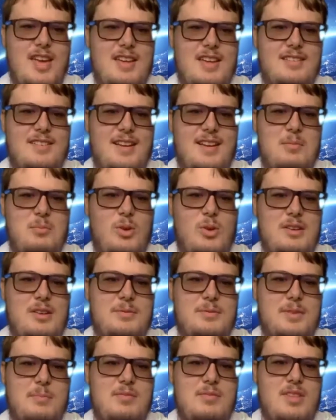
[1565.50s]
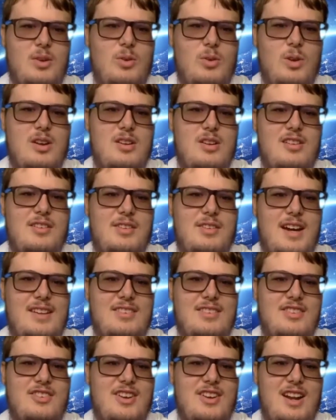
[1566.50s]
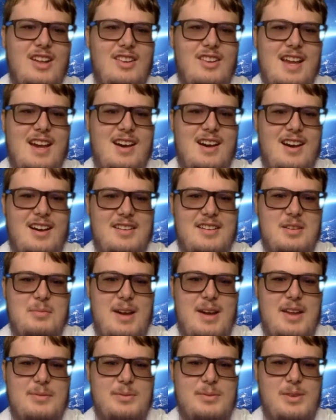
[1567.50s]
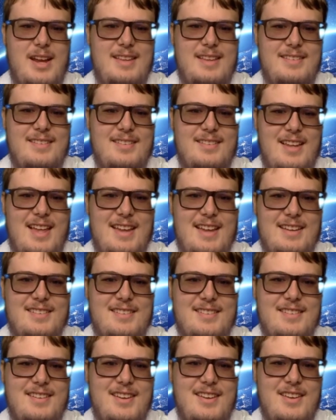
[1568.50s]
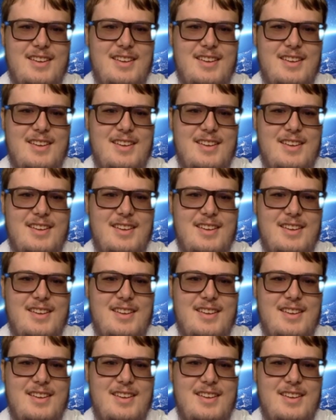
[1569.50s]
someone from the Order of Australia onto my friends list.